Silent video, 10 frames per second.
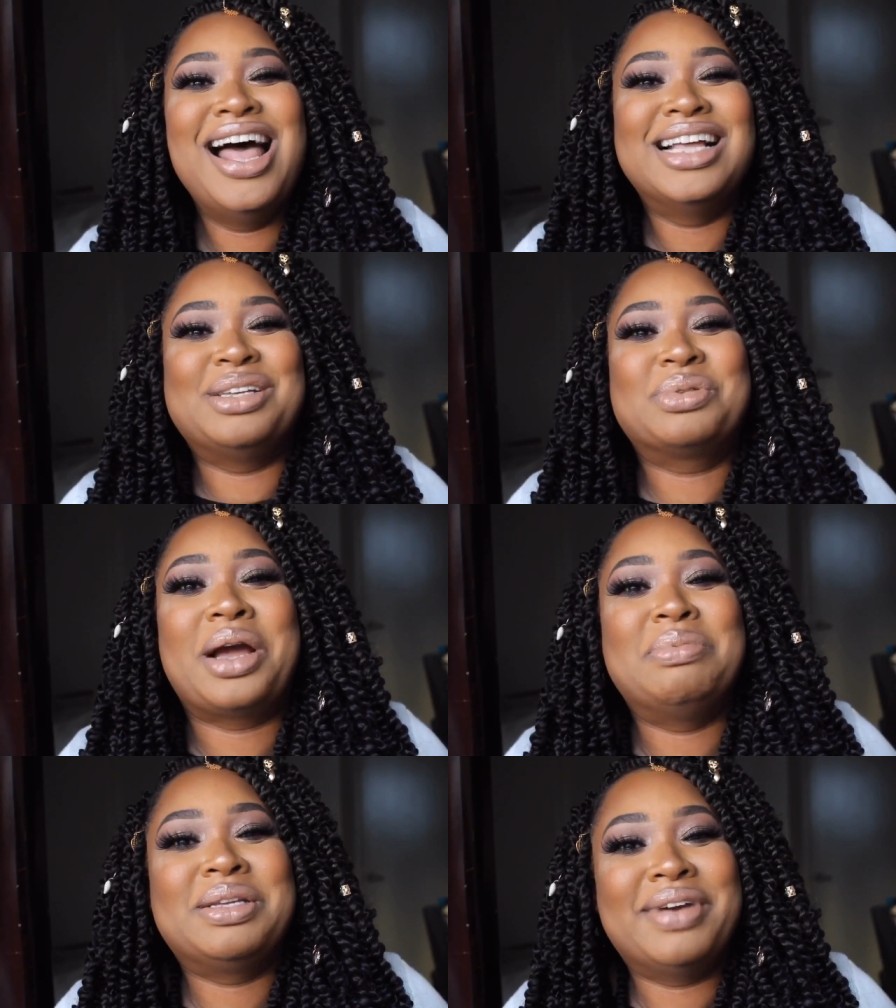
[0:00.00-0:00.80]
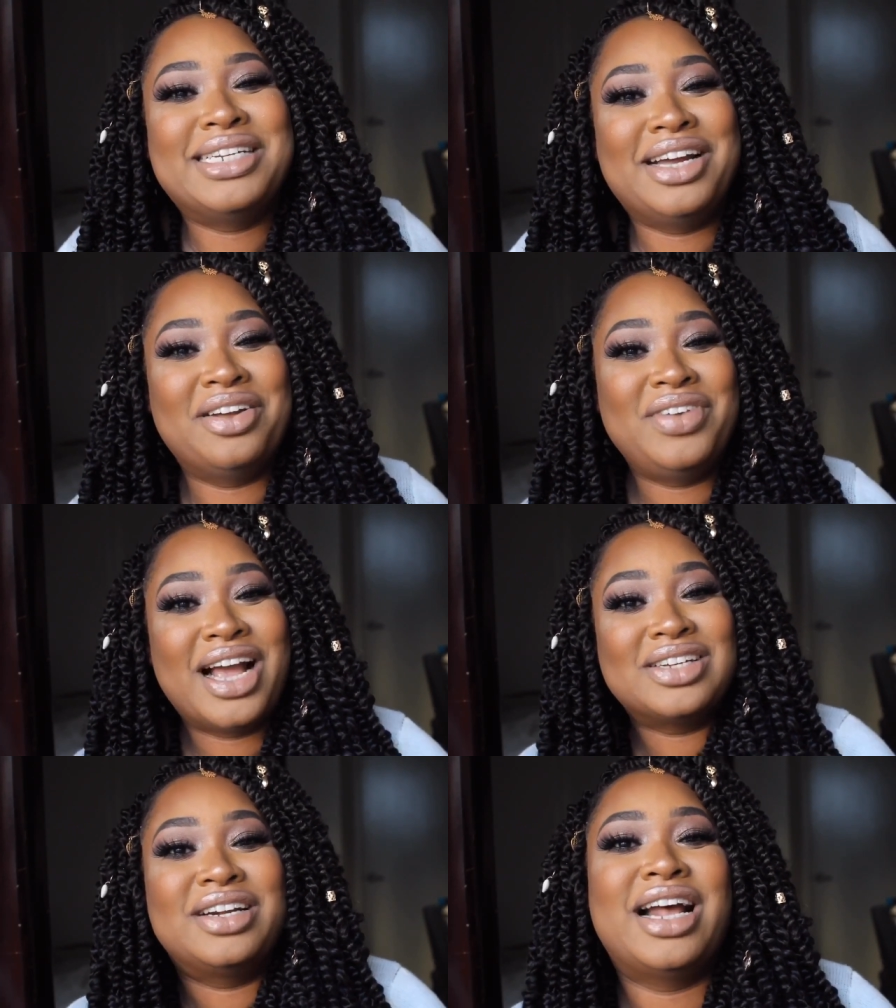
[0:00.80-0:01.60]
Subscribe to my channel if you
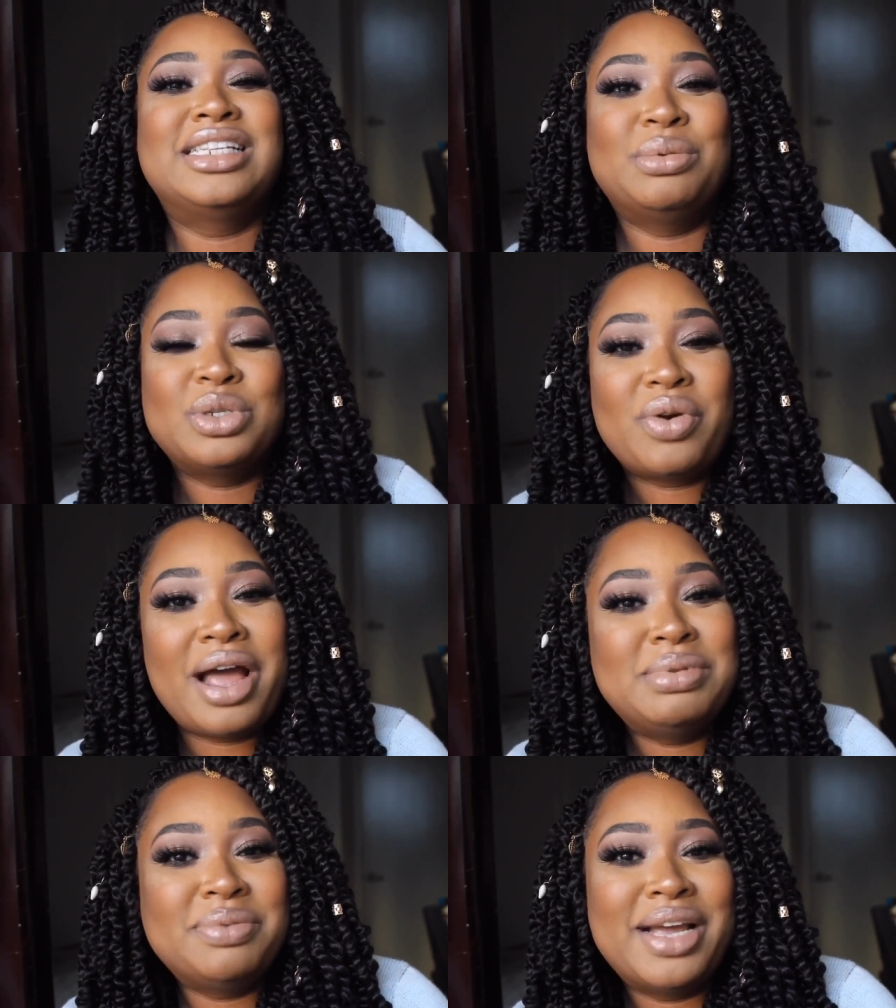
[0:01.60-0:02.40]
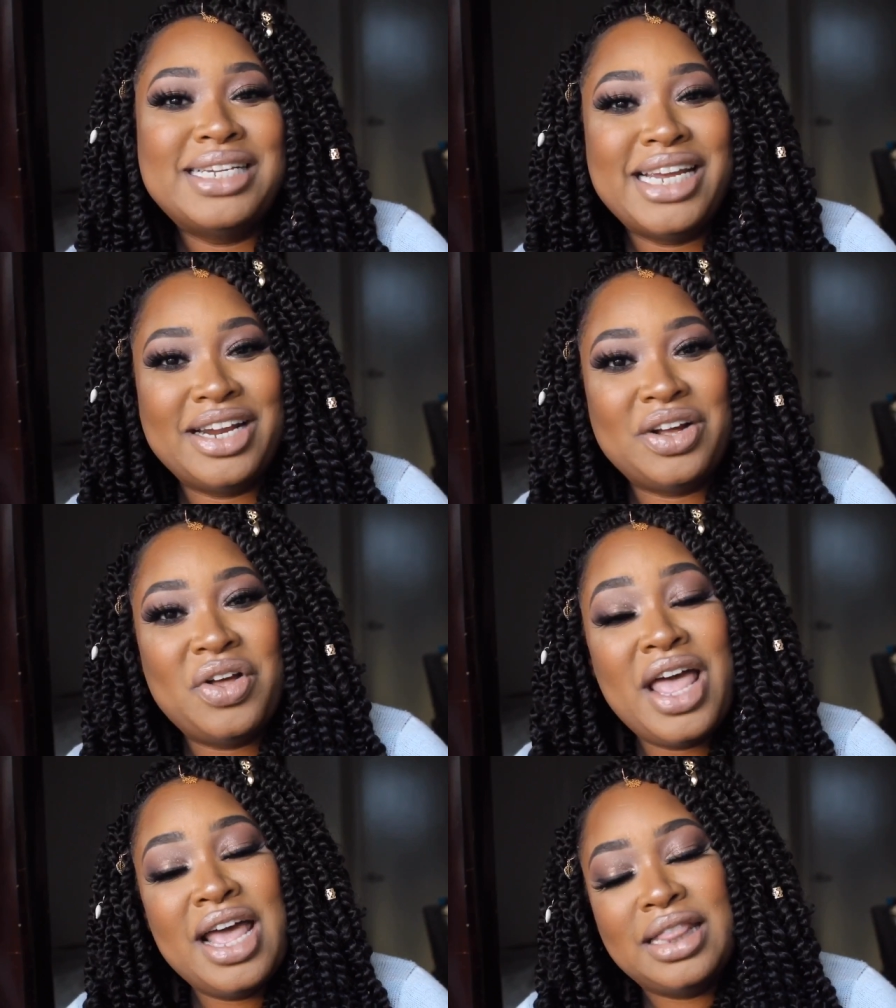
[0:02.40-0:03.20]
guys are not subscribed to my channel.
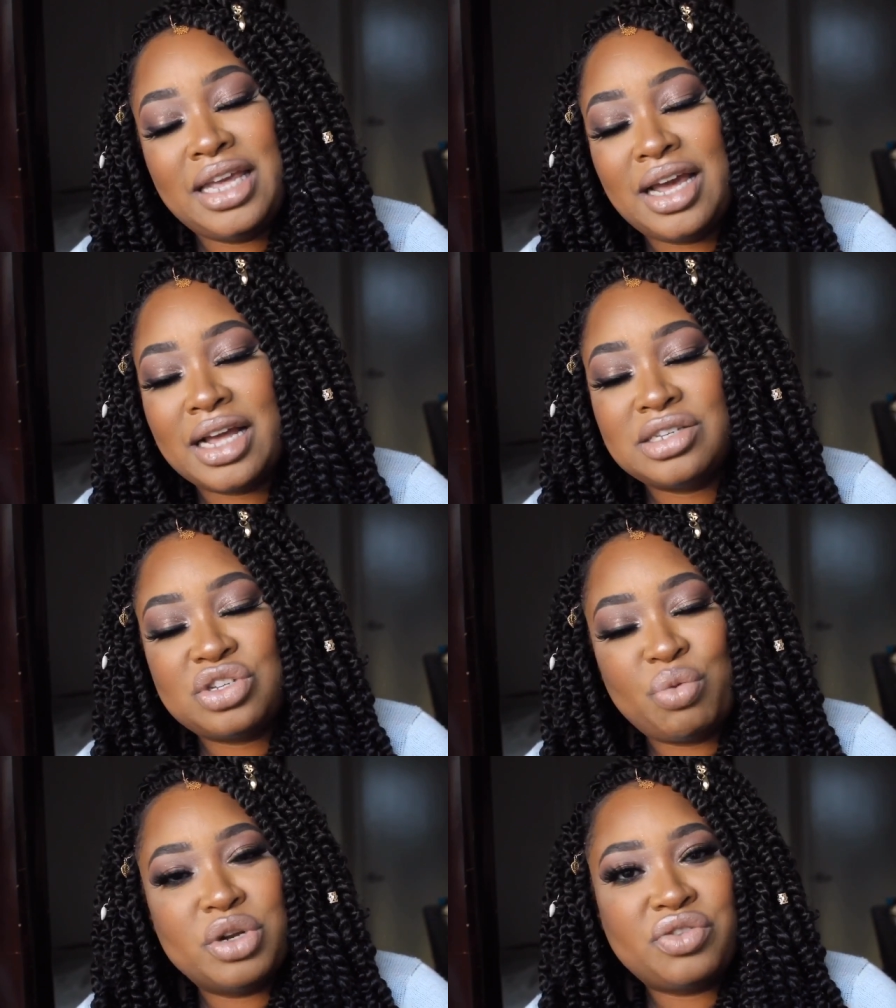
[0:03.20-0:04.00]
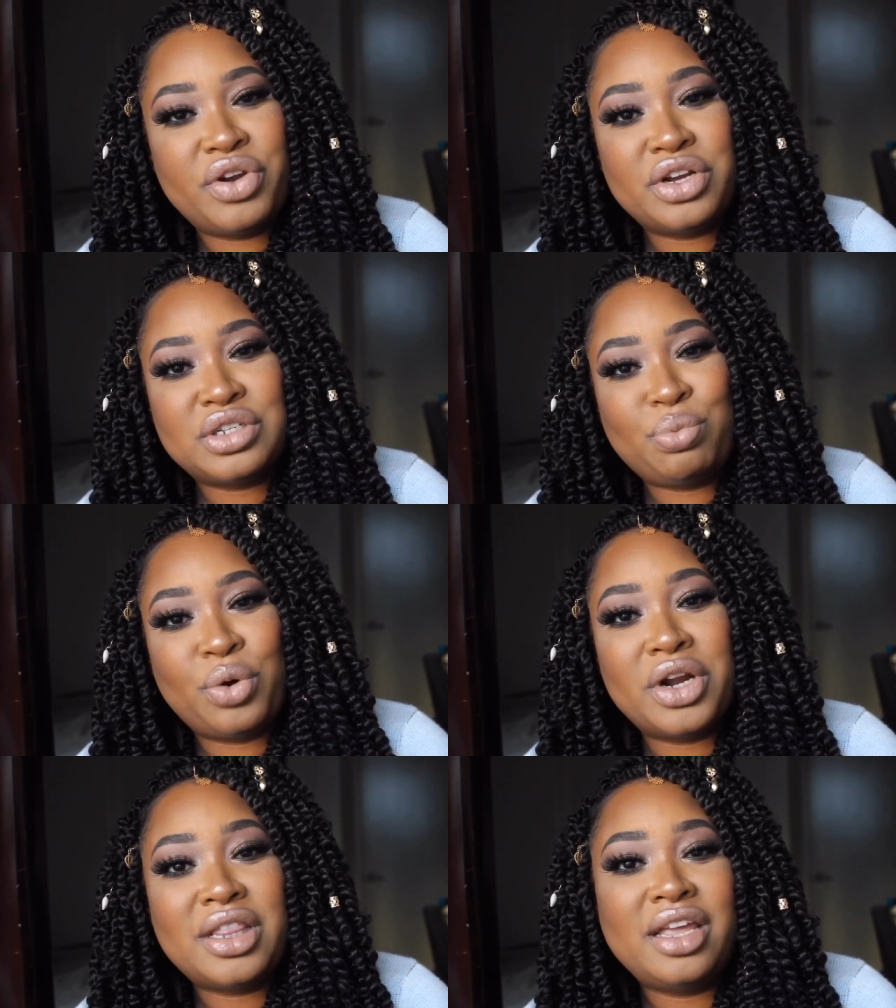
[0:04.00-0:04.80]
Thank you guys so much for your
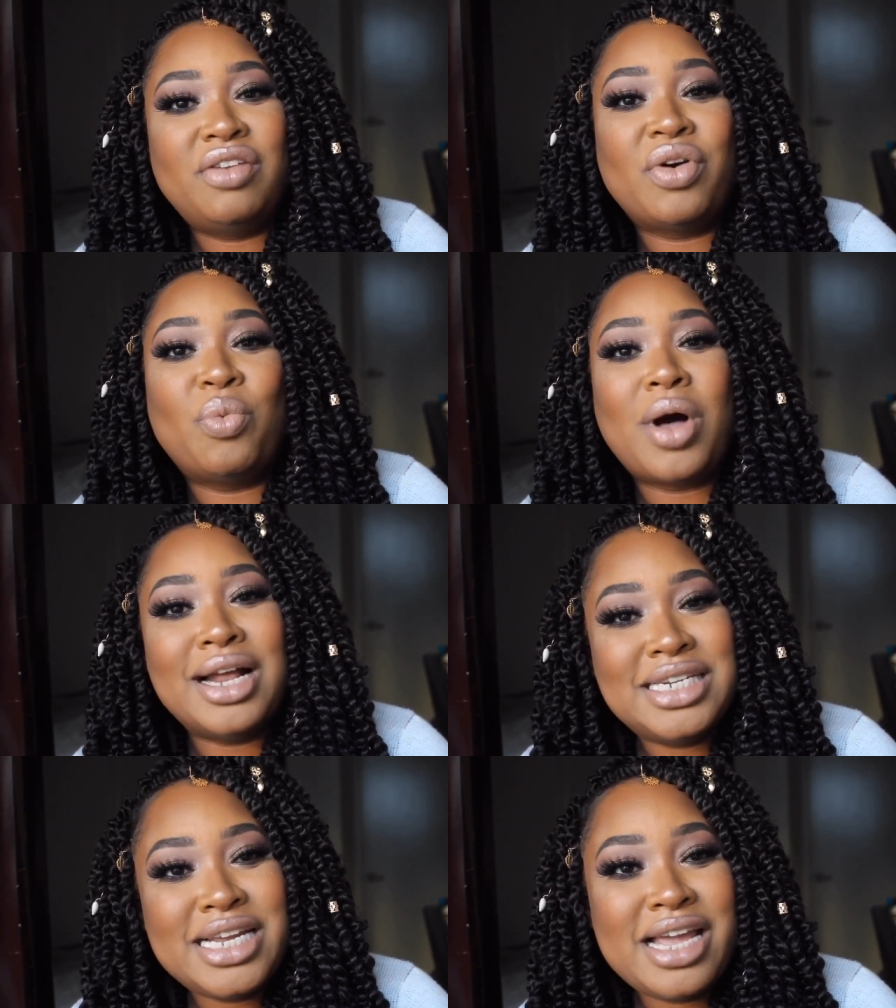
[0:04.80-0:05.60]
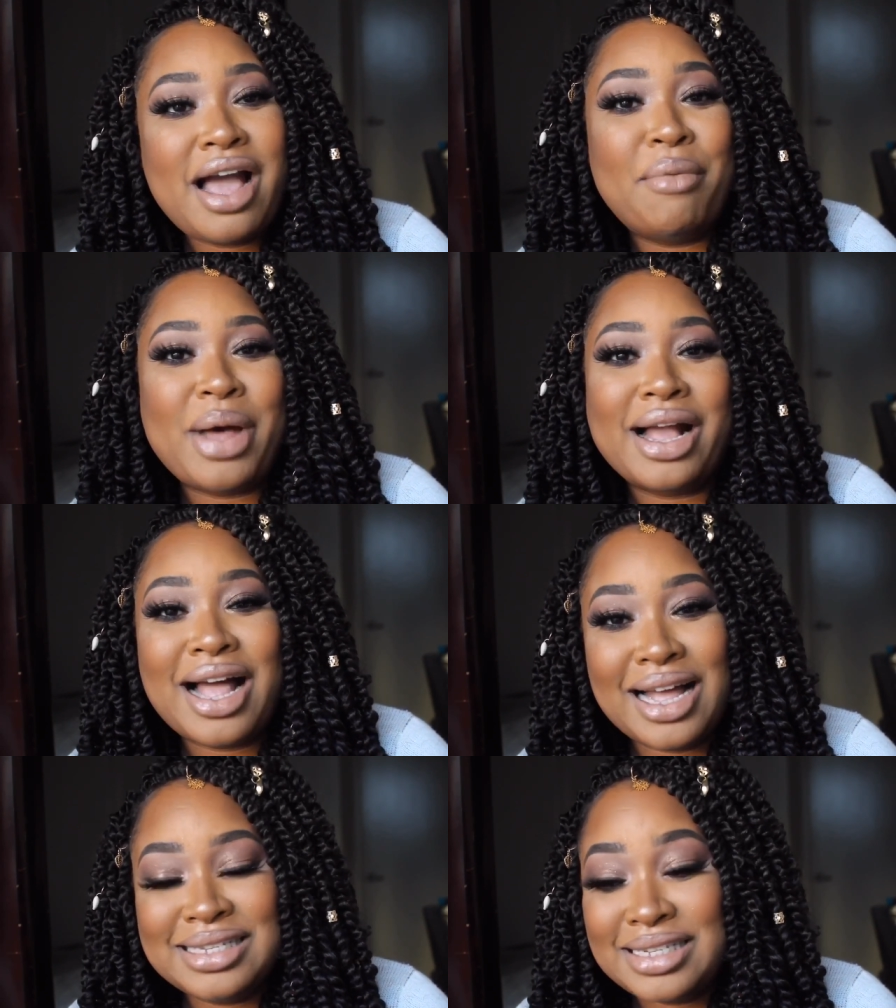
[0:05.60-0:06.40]
support. Thank you for watching my
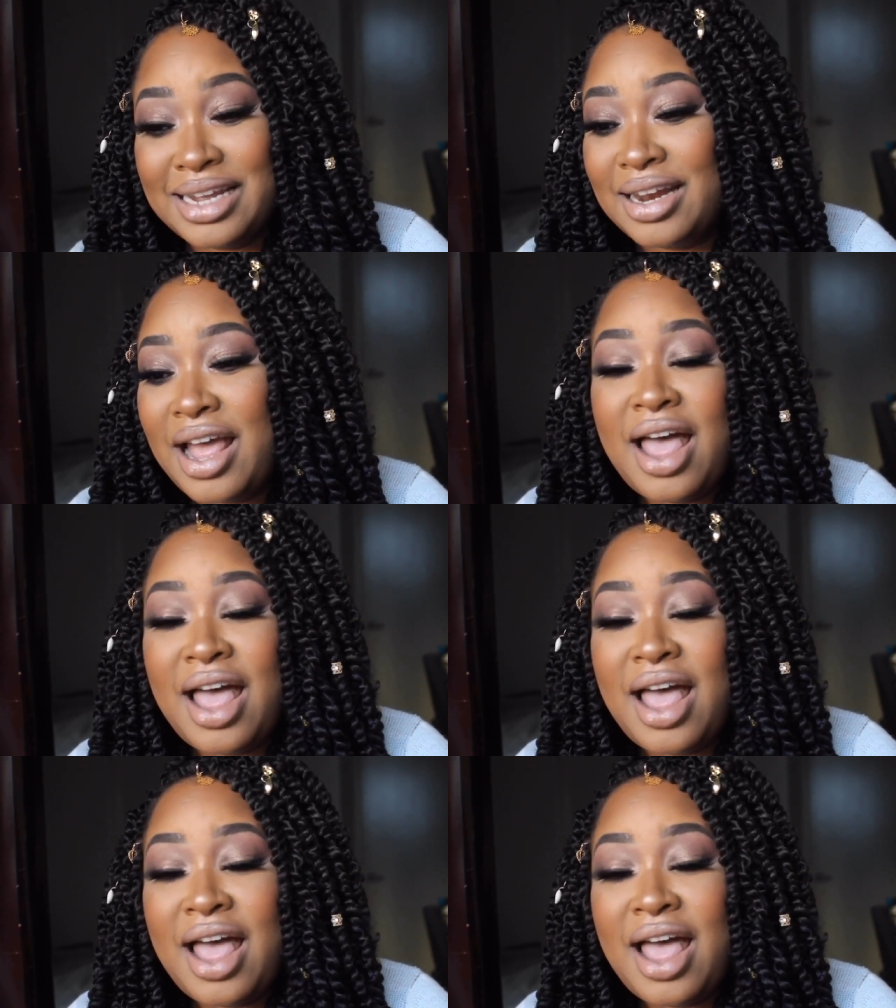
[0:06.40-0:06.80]
content.